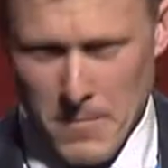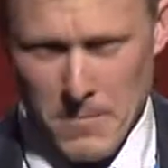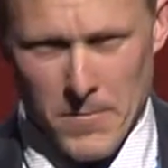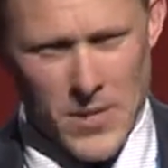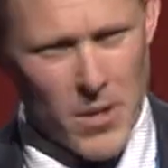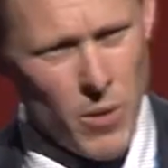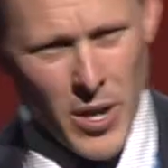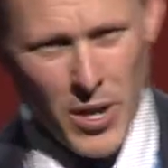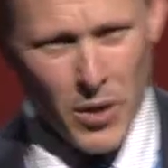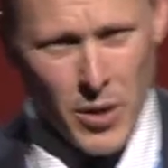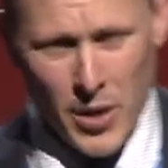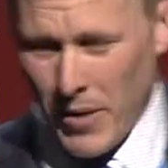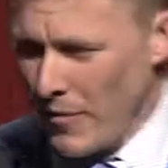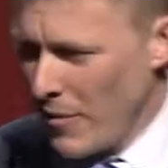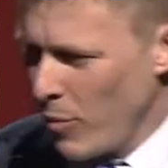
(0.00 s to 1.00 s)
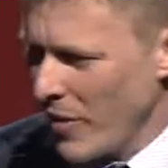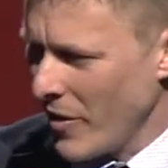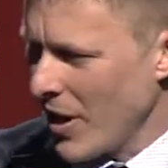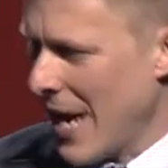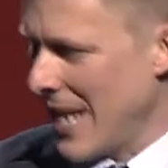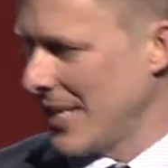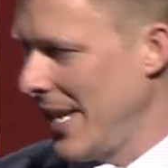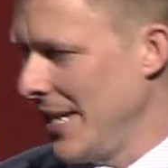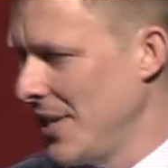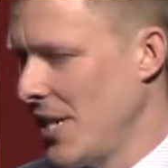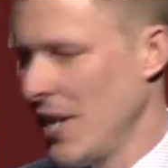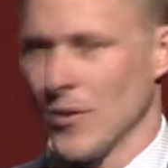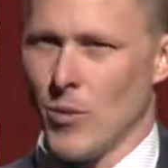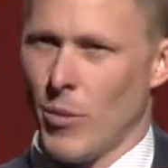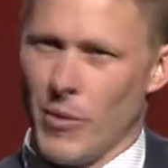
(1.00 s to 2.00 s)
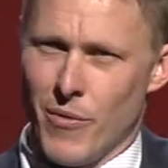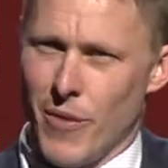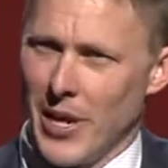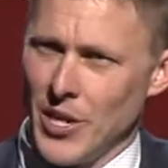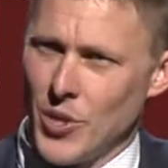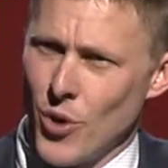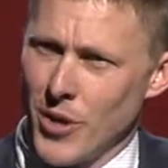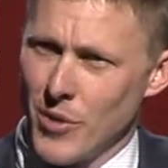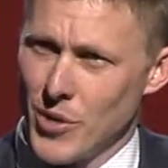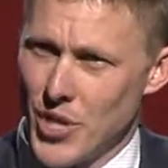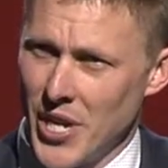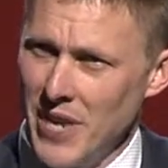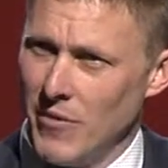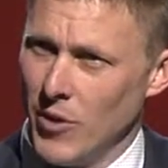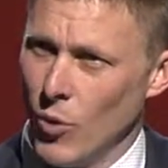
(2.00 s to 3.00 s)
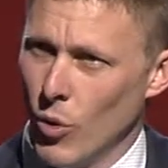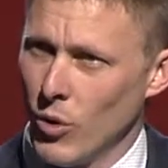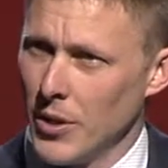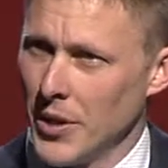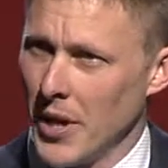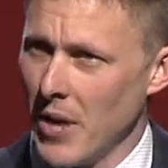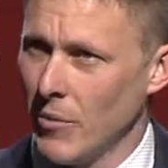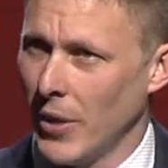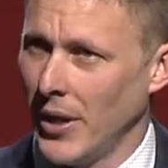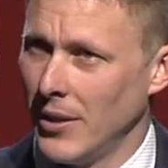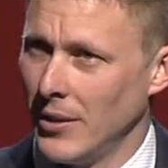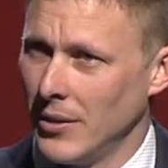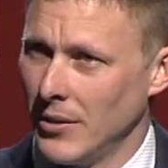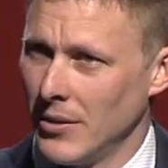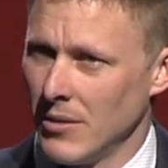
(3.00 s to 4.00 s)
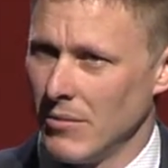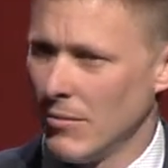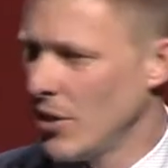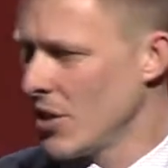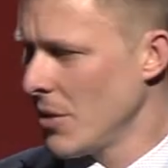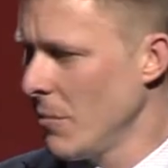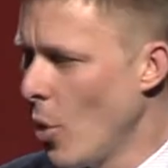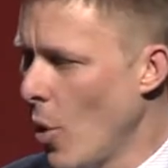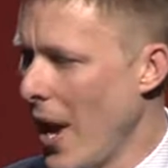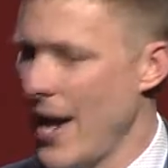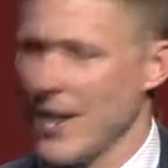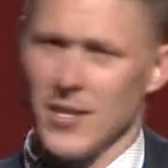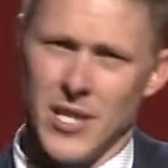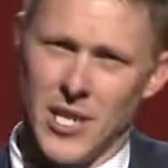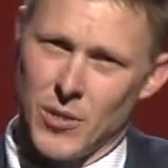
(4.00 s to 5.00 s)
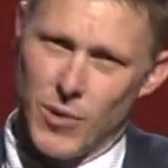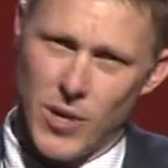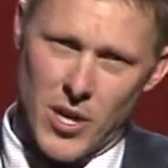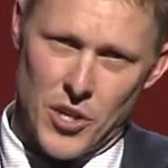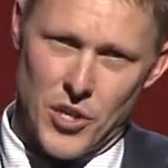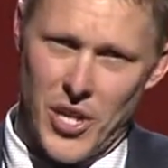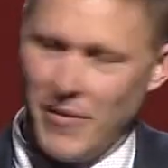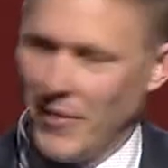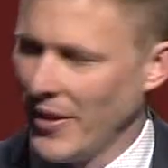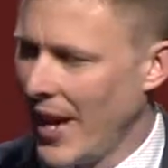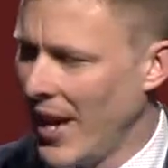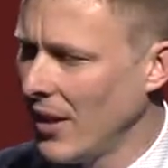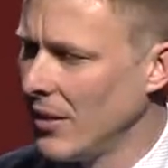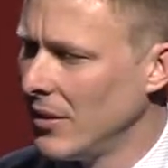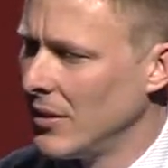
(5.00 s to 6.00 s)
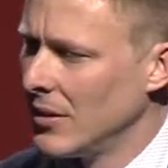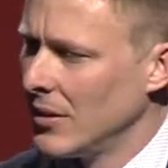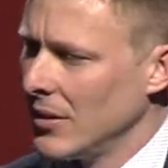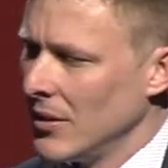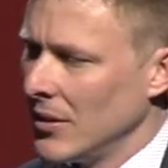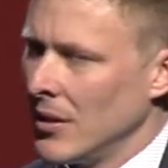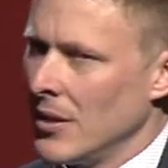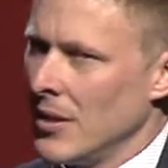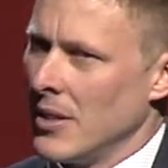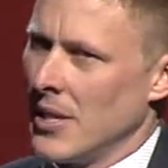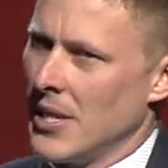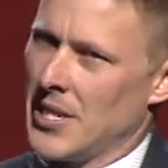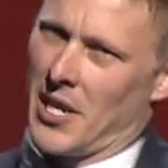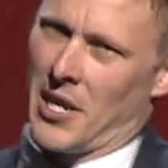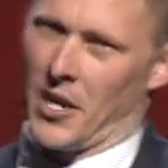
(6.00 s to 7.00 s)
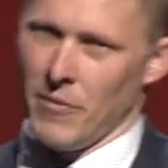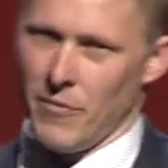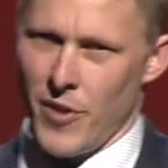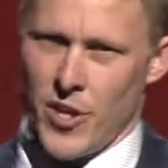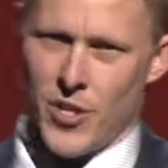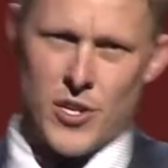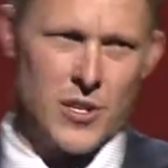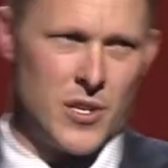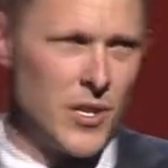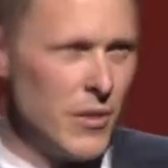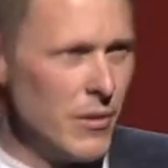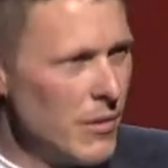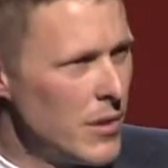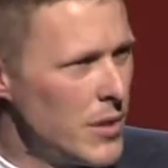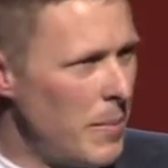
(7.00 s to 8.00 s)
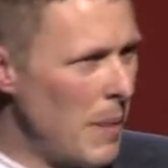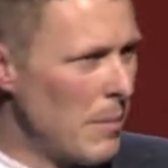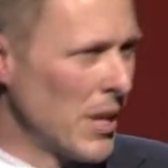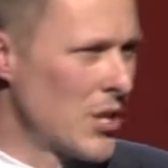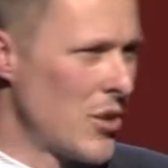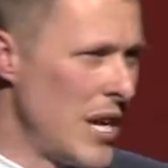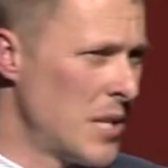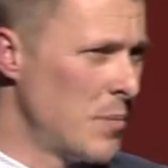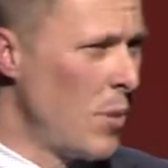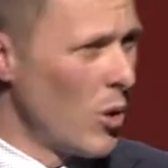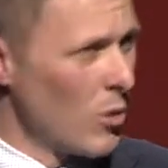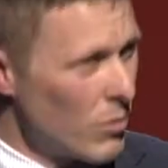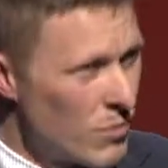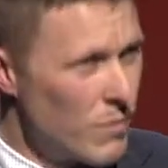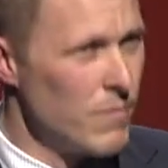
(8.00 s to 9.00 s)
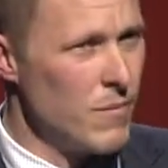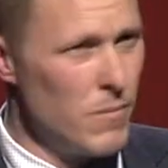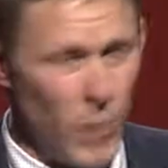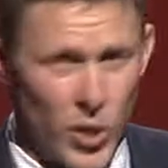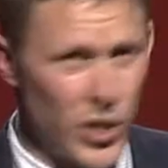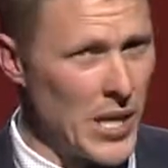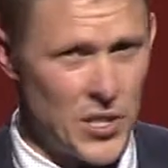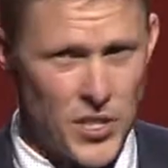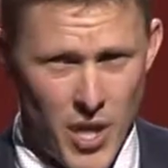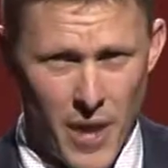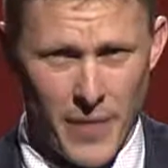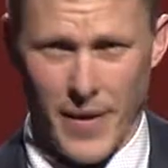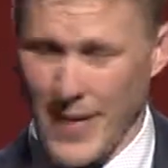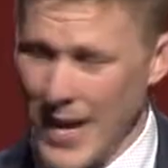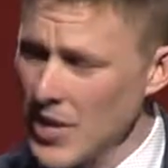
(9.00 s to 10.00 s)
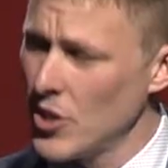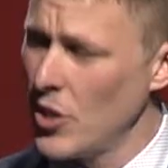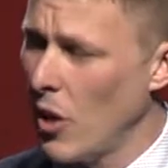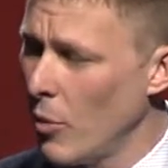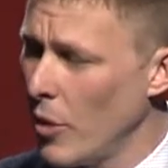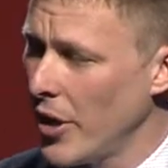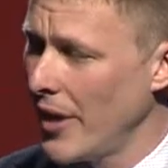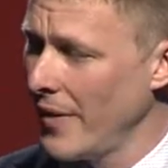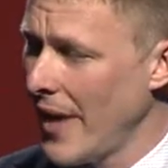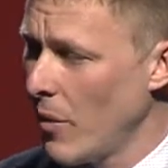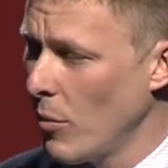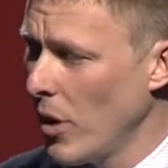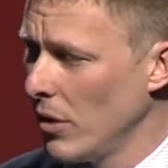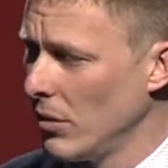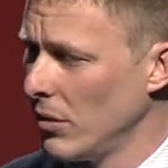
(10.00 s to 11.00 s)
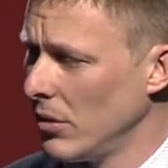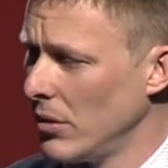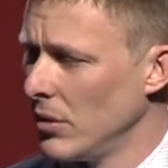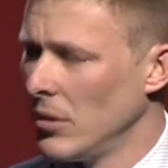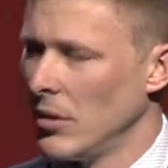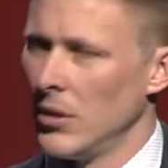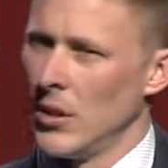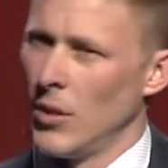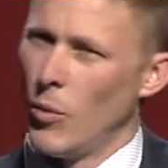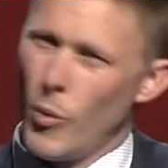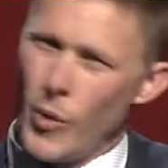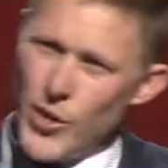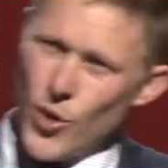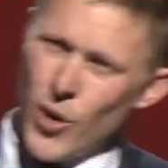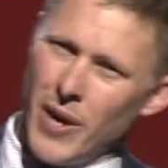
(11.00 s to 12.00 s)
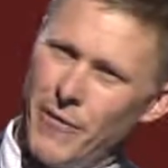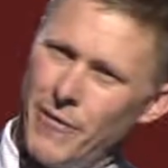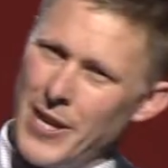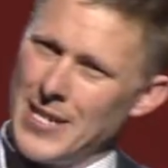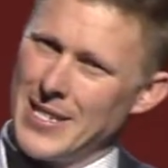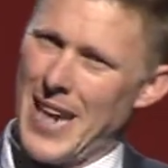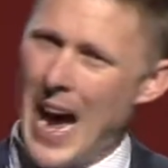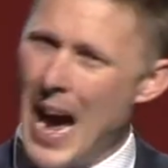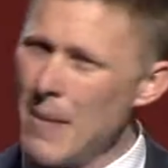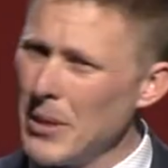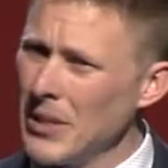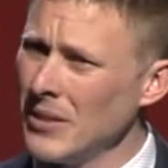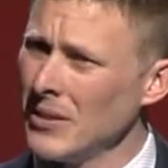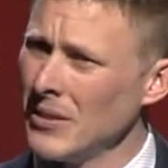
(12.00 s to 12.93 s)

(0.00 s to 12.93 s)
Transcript: So we've got to ask ourselves what we're really trying to achieve in Auckland, don't we? Was it more housing? Because we're not achieving that. Is it a conversion to public transport? Modelling showing that that's not working that well. Were we trying to fix carbon?